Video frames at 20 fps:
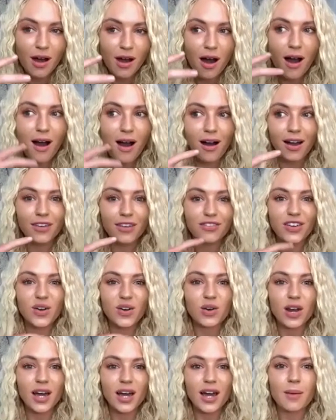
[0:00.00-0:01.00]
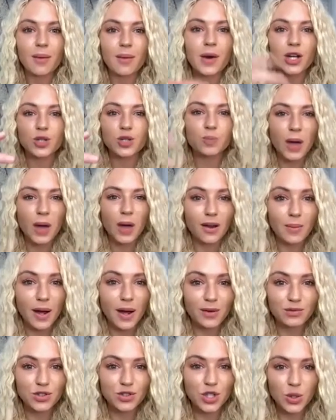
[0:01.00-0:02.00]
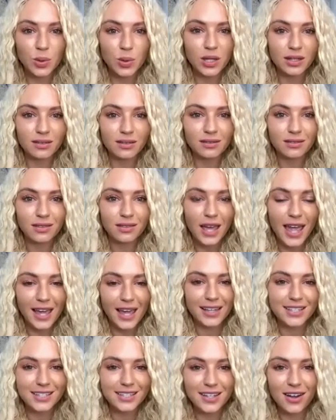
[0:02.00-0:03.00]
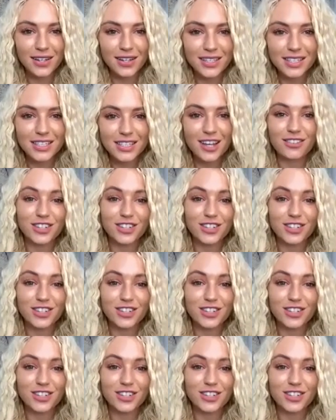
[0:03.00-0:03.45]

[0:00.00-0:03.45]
I feel like I'm much better about doing exercise and stuff.